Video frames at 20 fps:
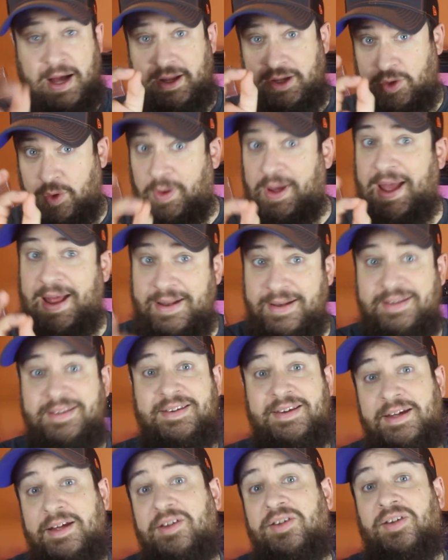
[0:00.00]
You can
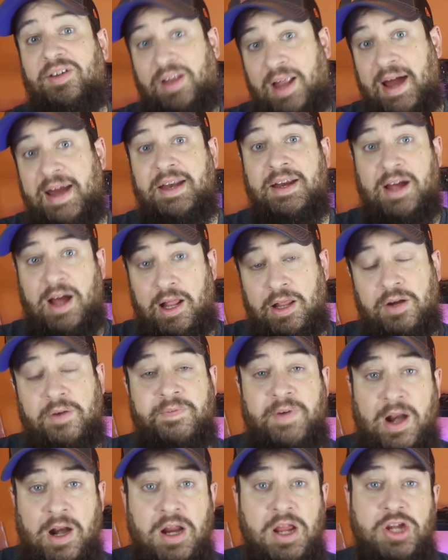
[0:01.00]
see a slight color
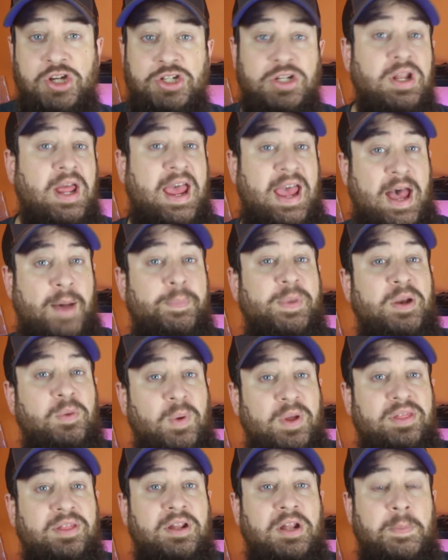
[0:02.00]
variation happening
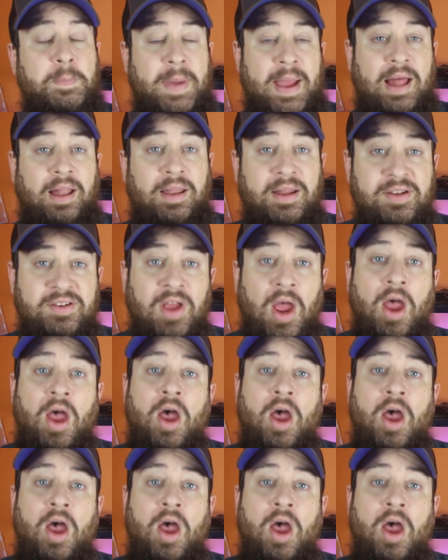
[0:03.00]
within the pellets,